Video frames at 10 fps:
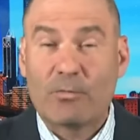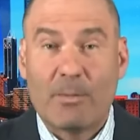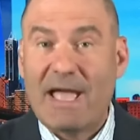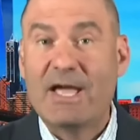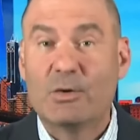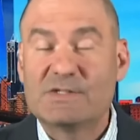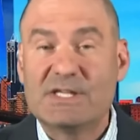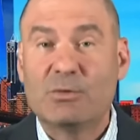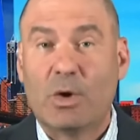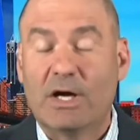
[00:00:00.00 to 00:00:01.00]
from
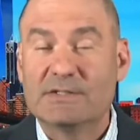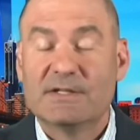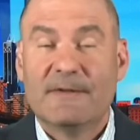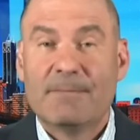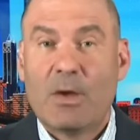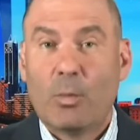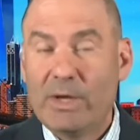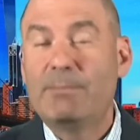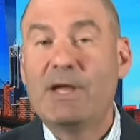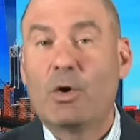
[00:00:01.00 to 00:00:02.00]
AOC was
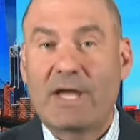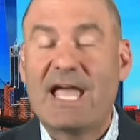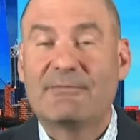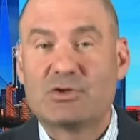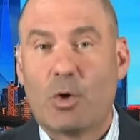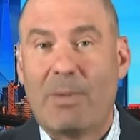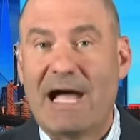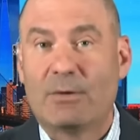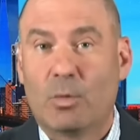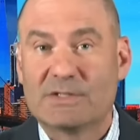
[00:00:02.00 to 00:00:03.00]
we'd be okay if Joe
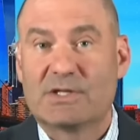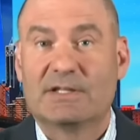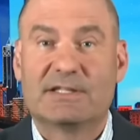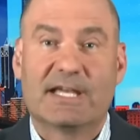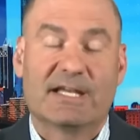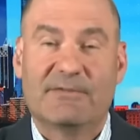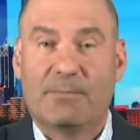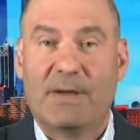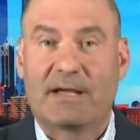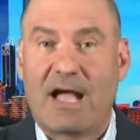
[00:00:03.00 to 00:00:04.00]
Biden wasn't on the ticket if
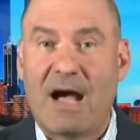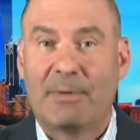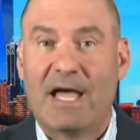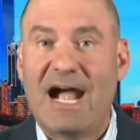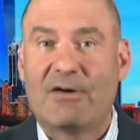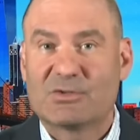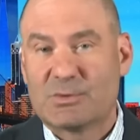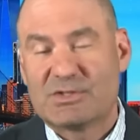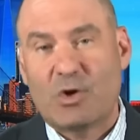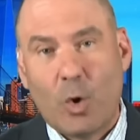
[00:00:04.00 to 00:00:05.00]
you pick Kamala Harris,
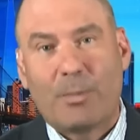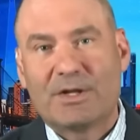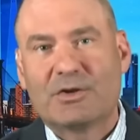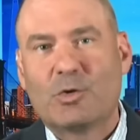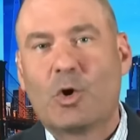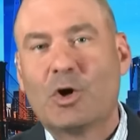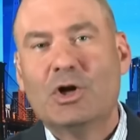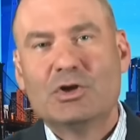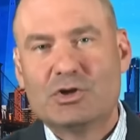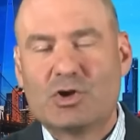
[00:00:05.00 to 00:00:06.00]
which is opening the door
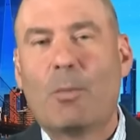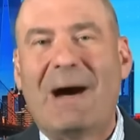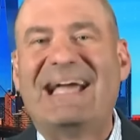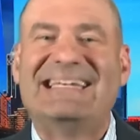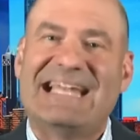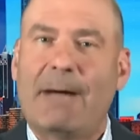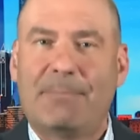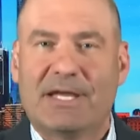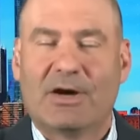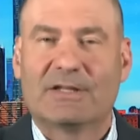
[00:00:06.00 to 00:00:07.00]
to Joe Biden
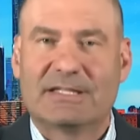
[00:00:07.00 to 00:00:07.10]
not being on the